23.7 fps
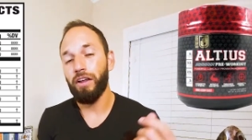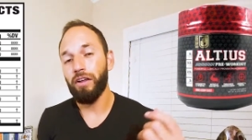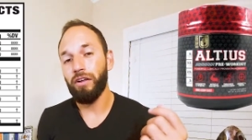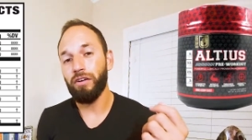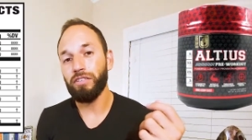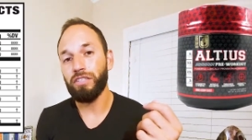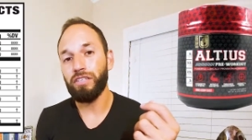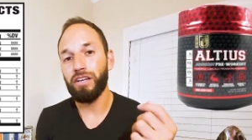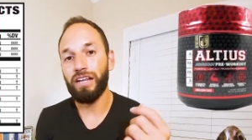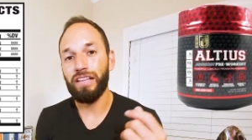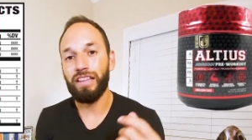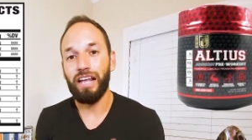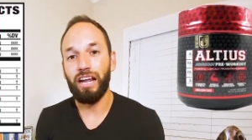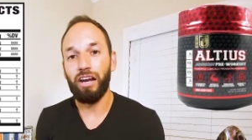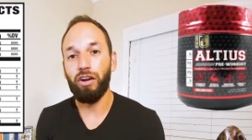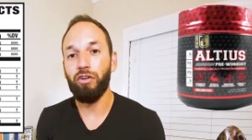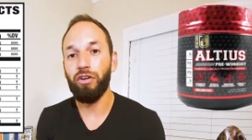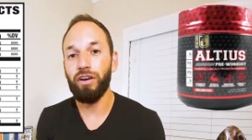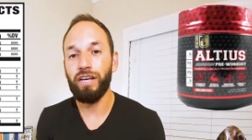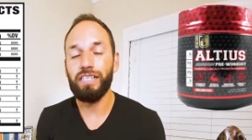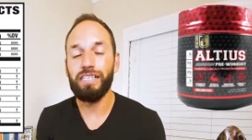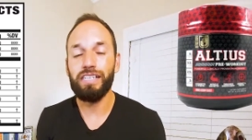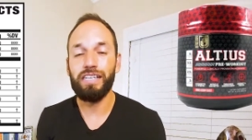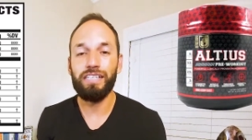You also got that
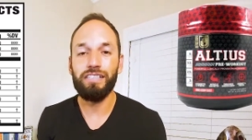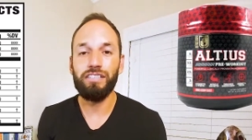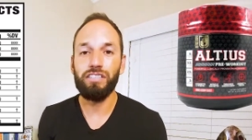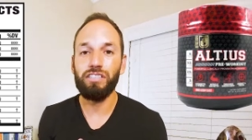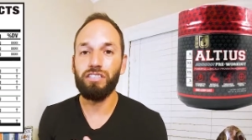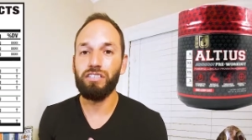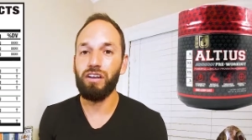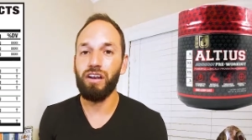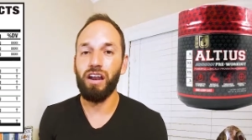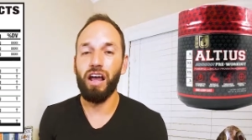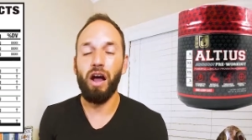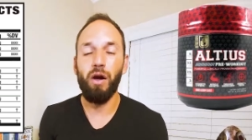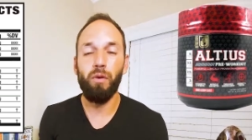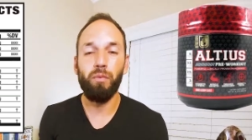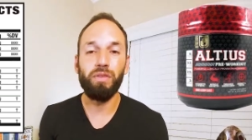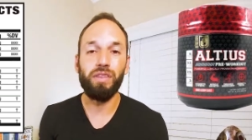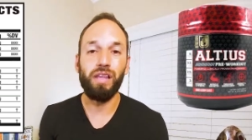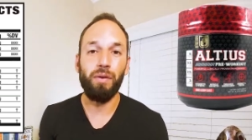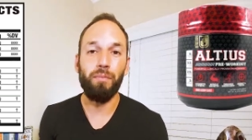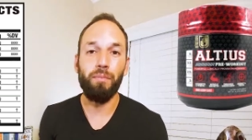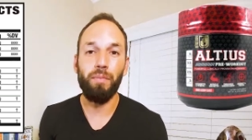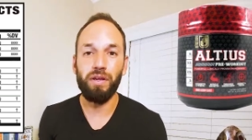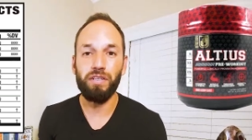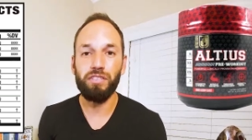creatine. It's just going to help
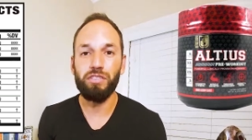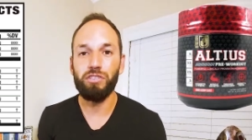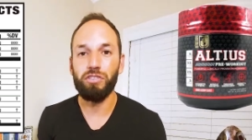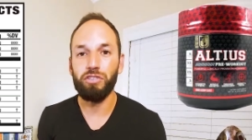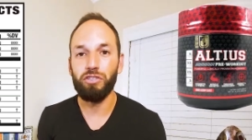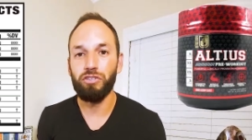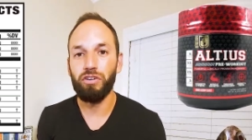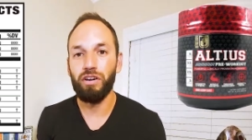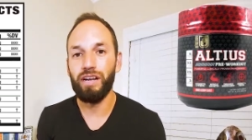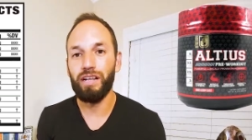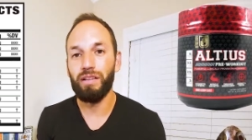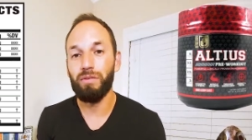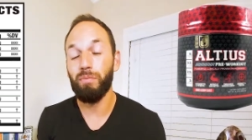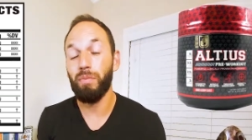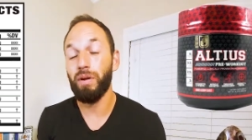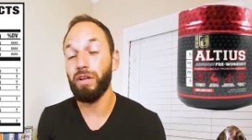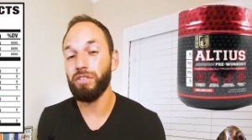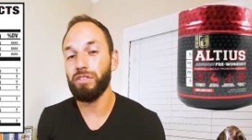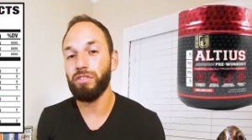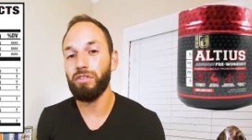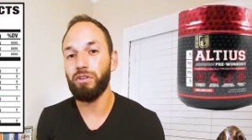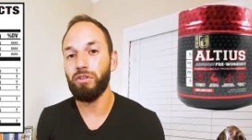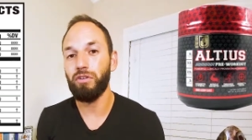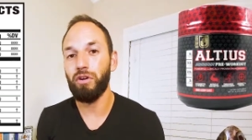with that muscle strength,
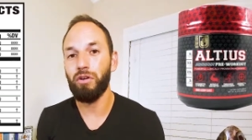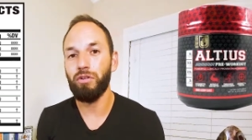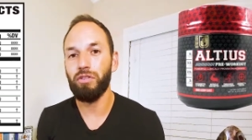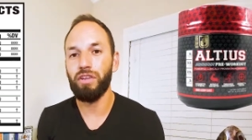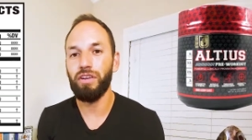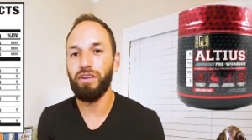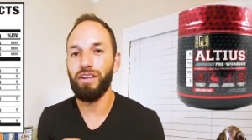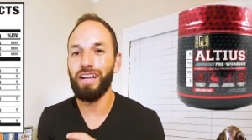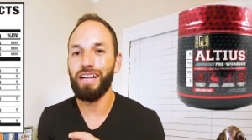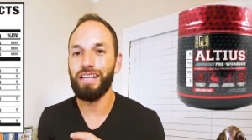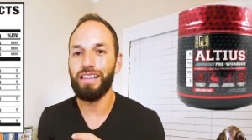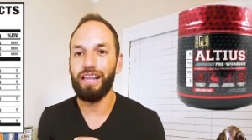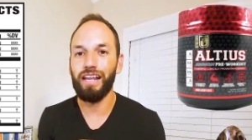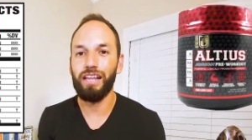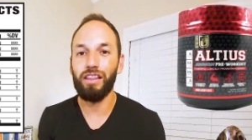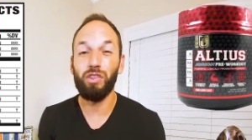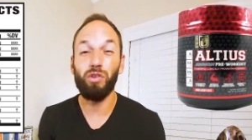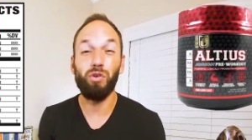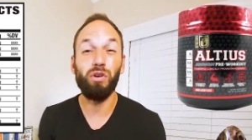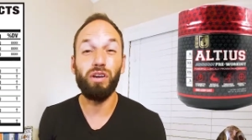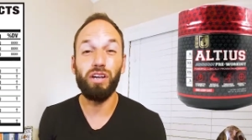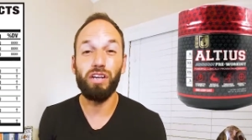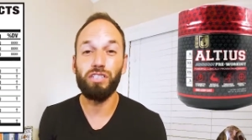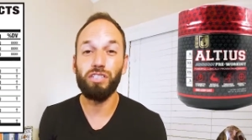muscle growth, and you got
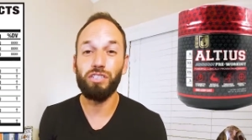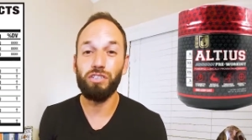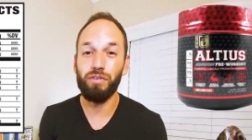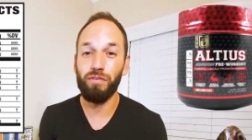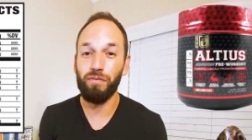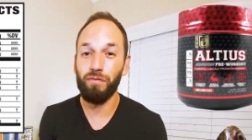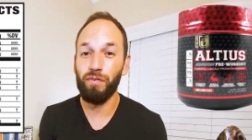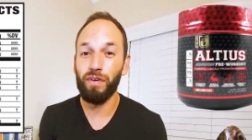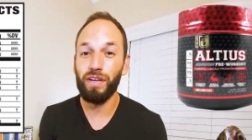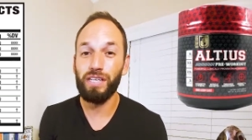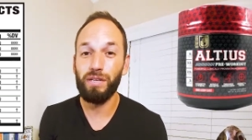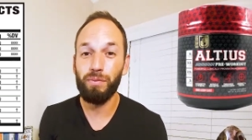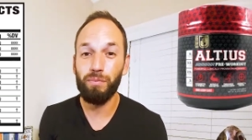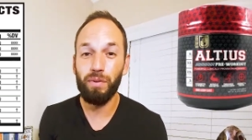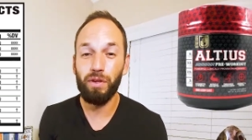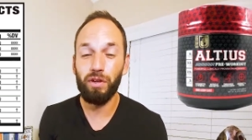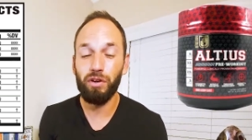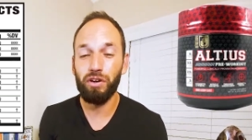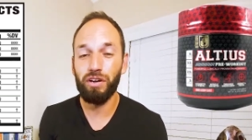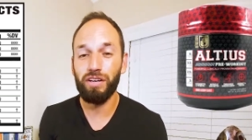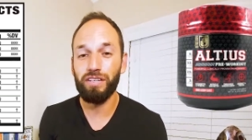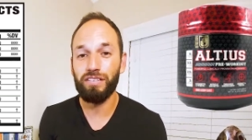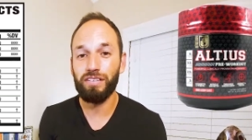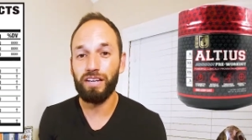that 350
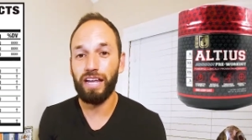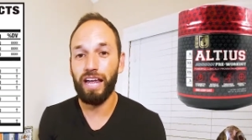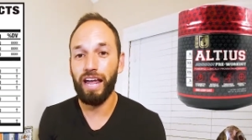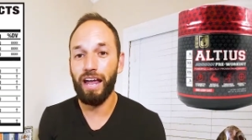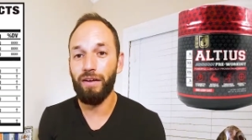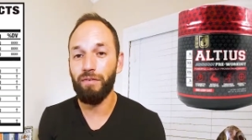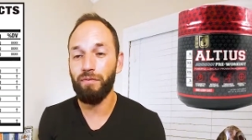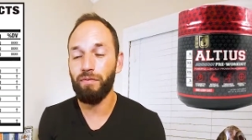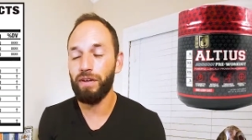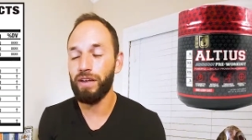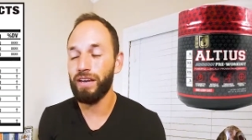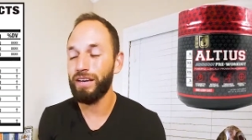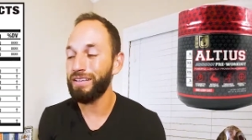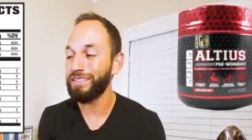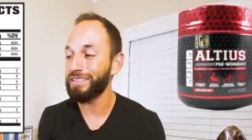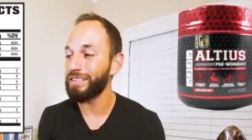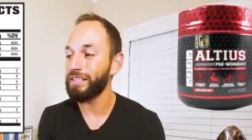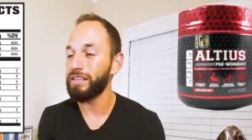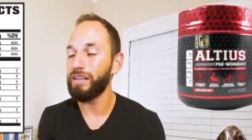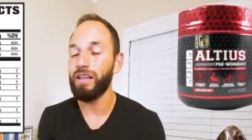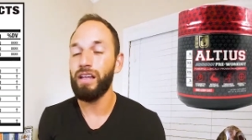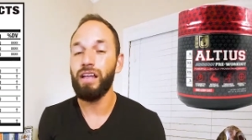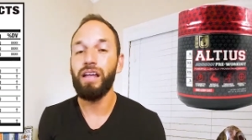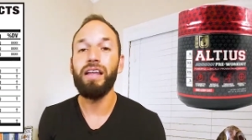milligrams of caffeine.
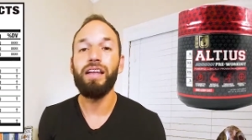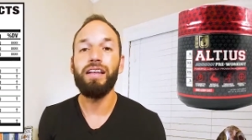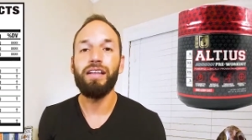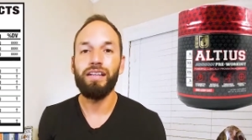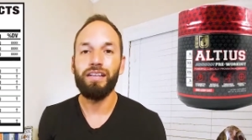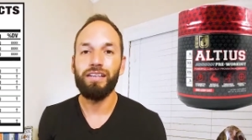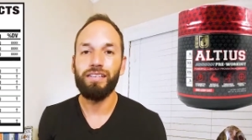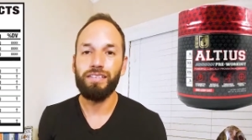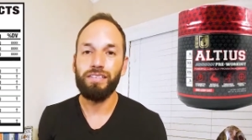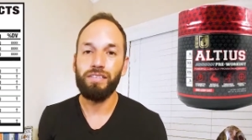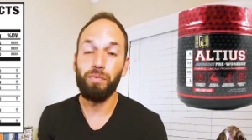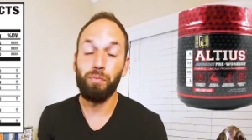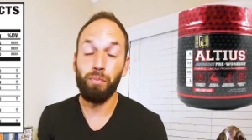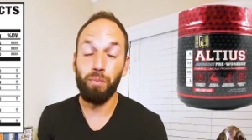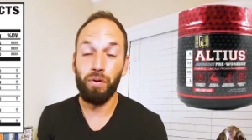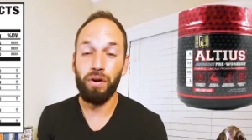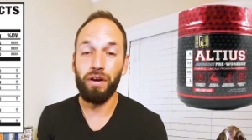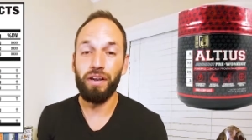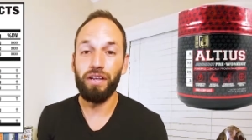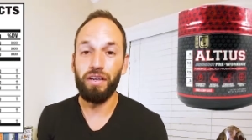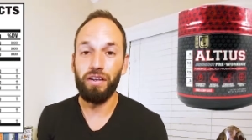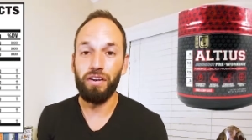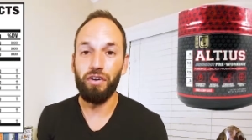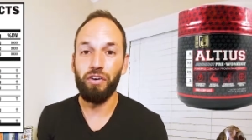It's
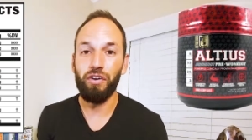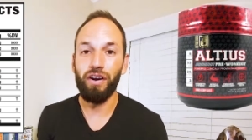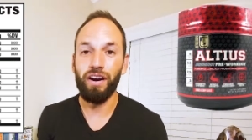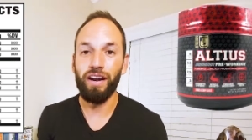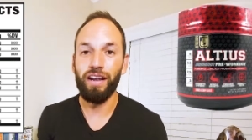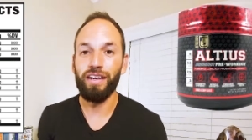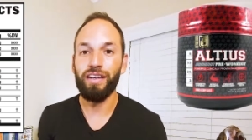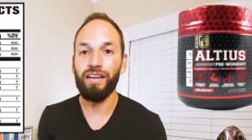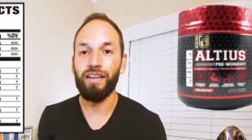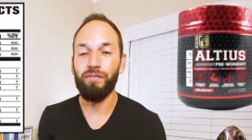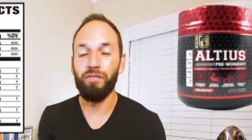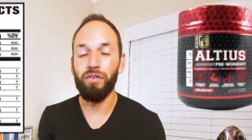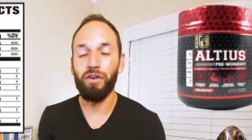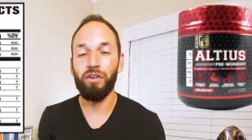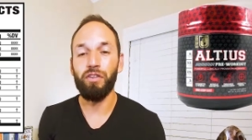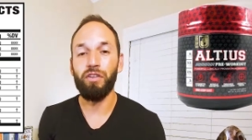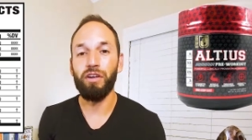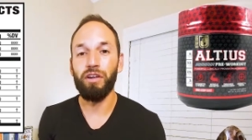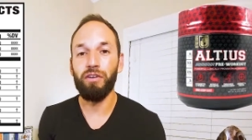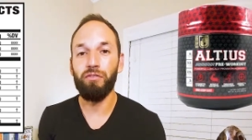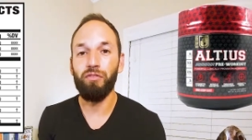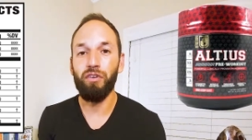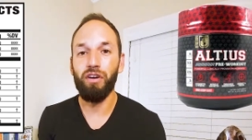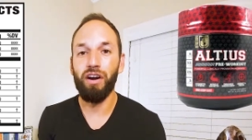pretty good, all right? If you're
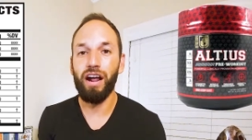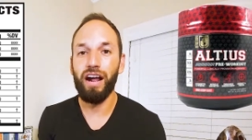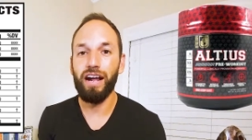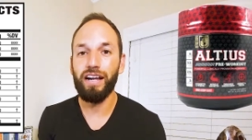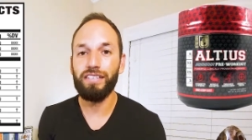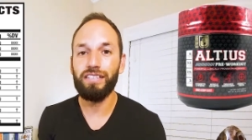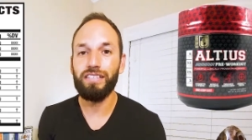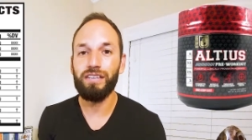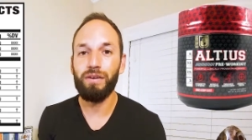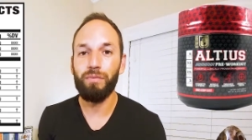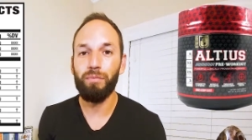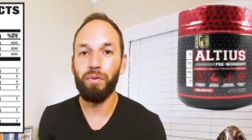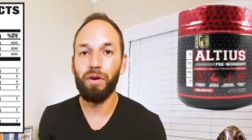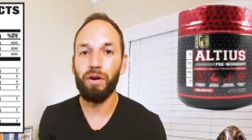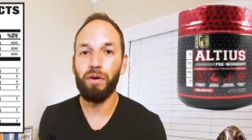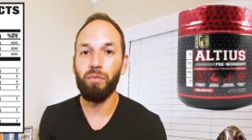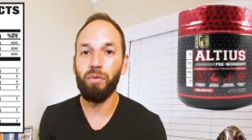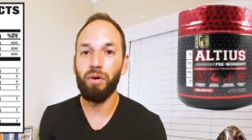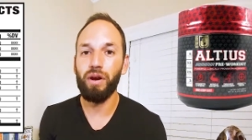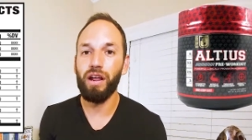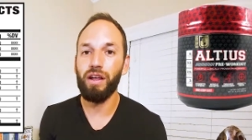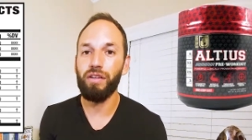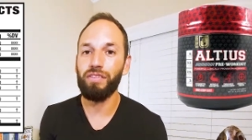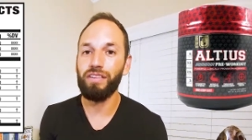looking for a high stim
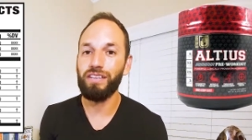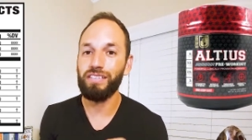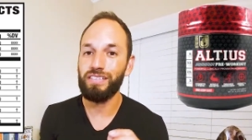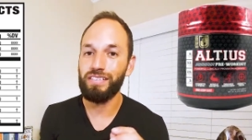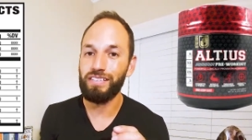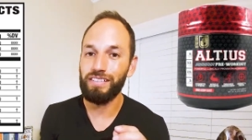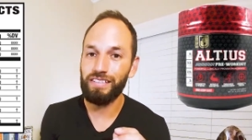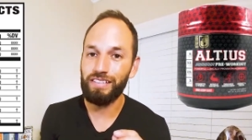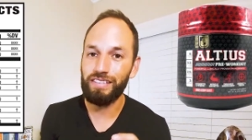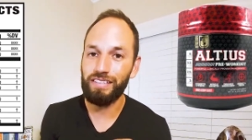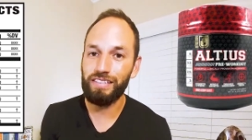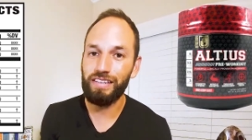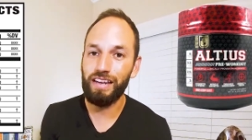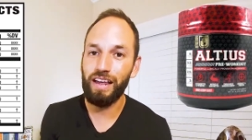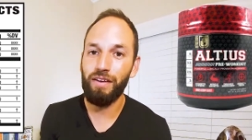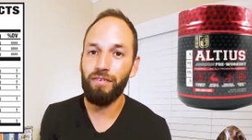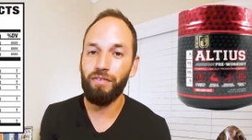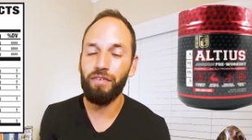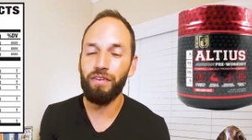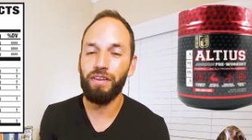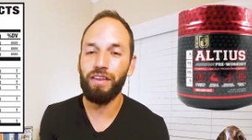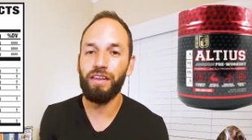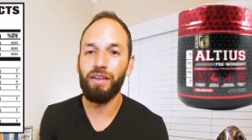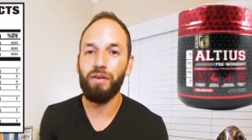pre-workout, this is
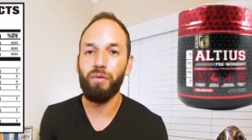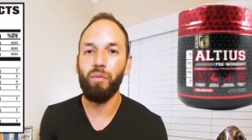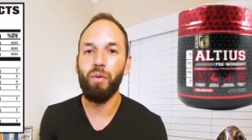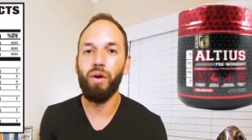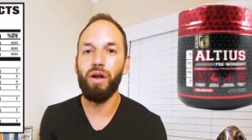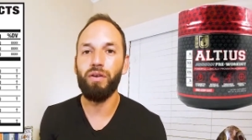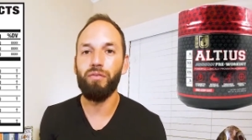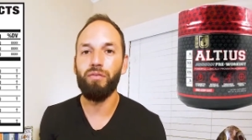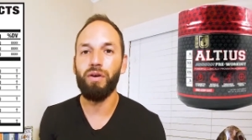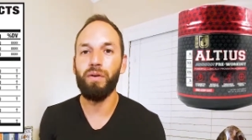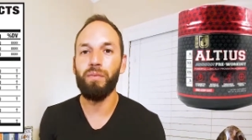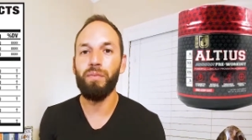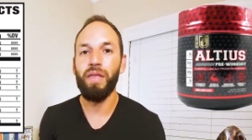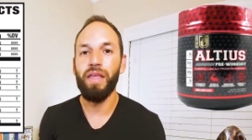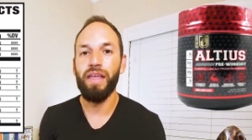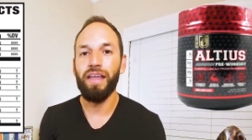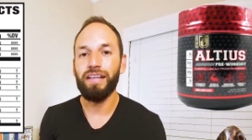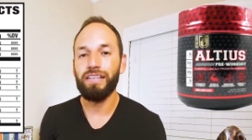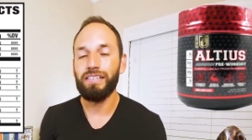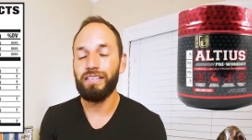definitely one of them.